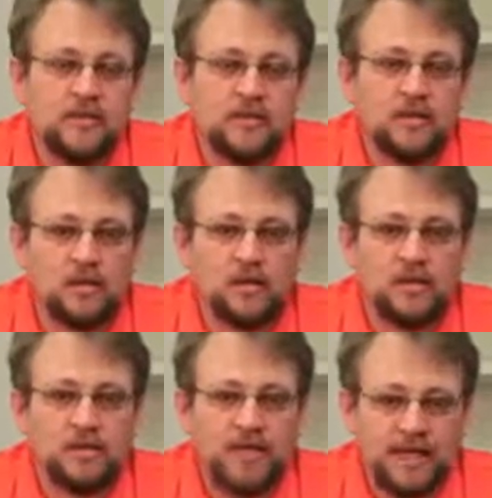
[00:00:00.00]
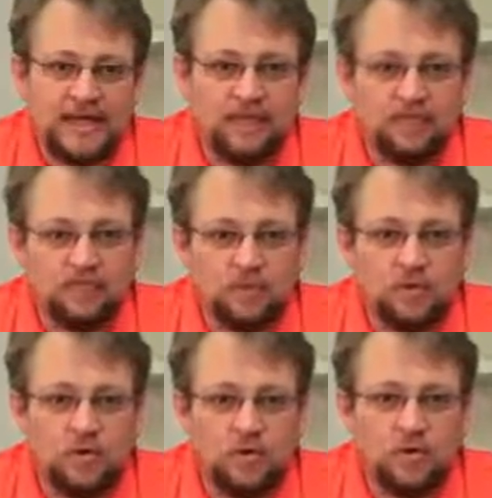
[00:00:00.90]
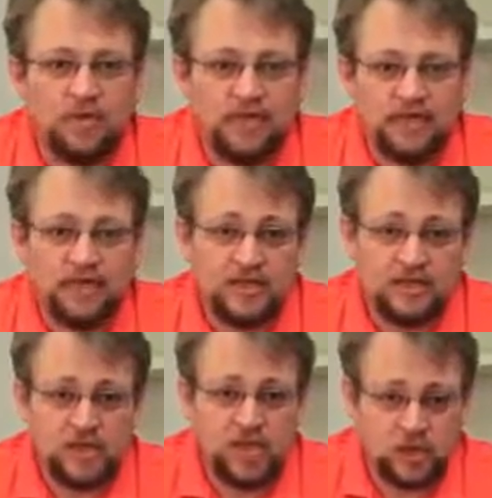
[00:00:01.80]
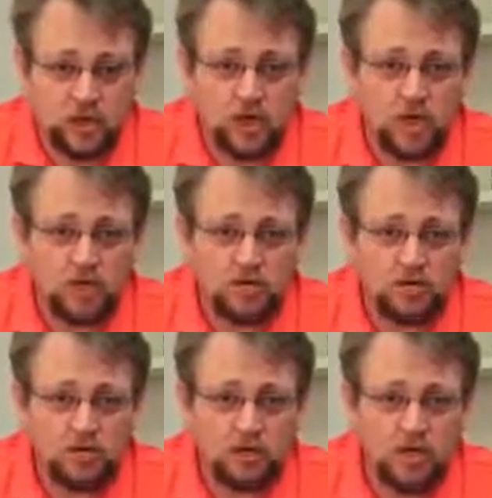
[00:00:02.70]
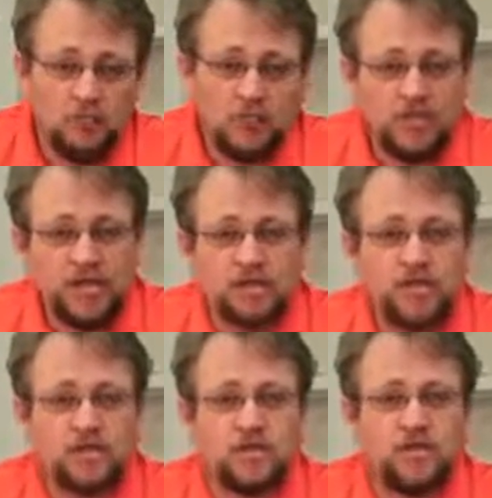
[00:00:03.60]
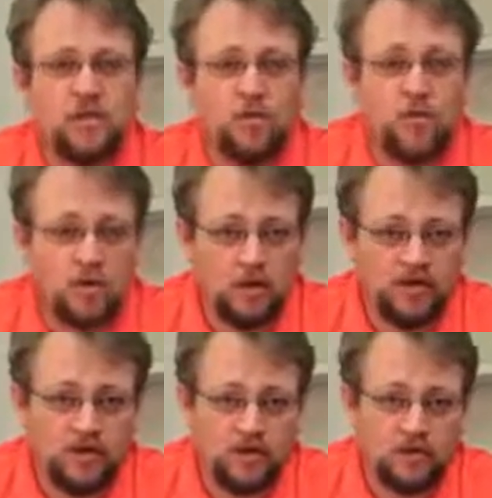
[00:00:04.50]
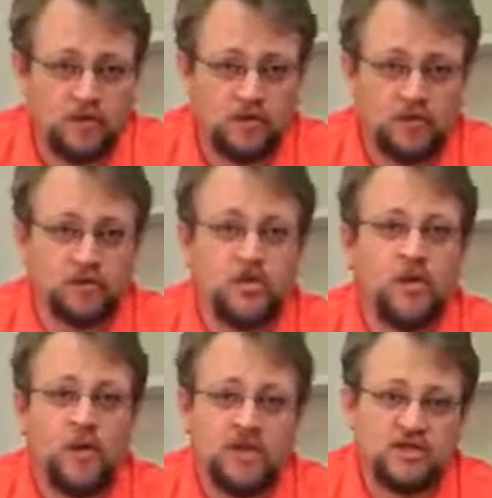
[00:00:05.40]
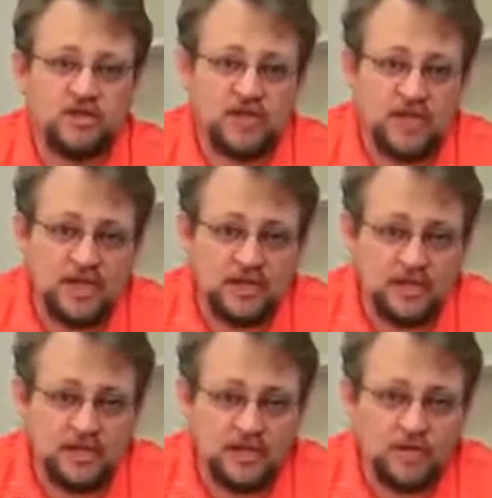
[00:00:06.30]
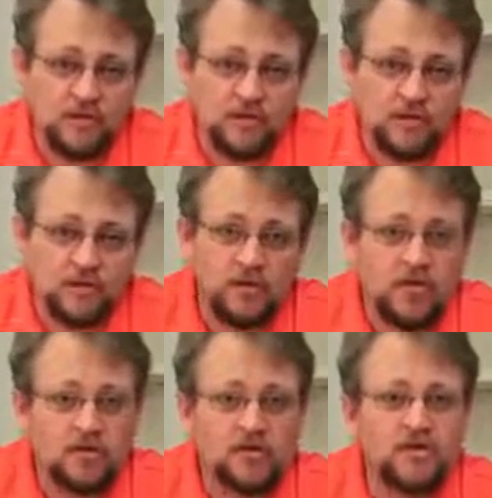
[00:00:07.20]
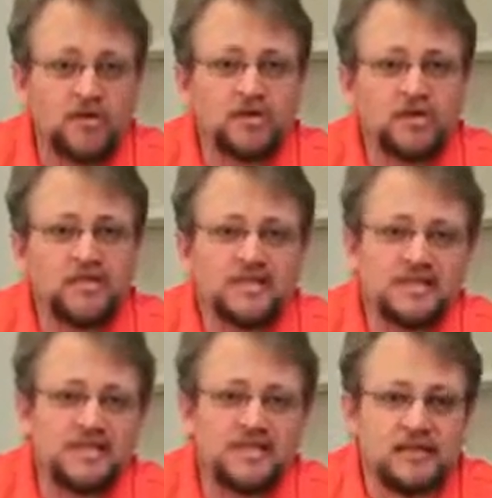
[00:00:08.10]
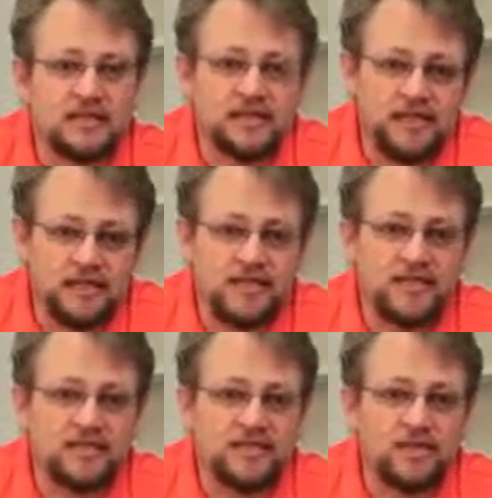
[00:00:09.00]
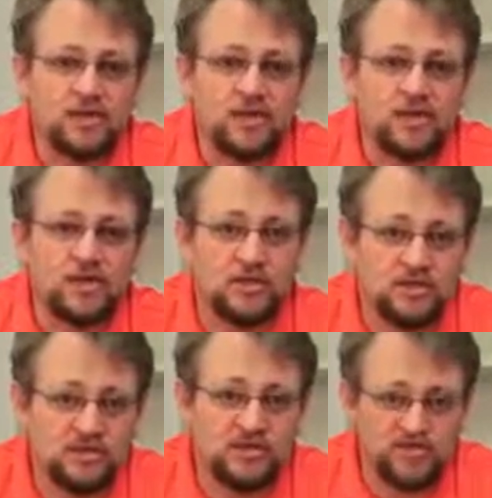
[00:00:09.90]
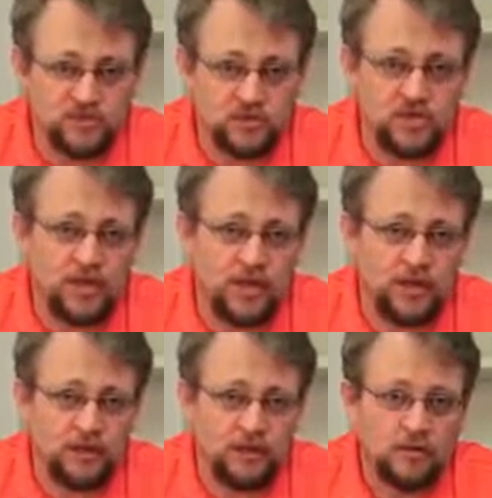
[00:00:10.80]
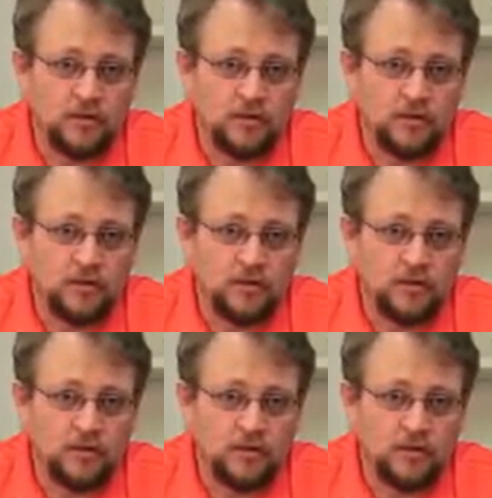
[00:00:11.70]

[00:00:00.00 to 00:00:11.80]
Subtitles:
the concrete has been poured, it does cure, but because there's no walls up, there's no HVAC going, there's no consistent conditions that are conducive for drying,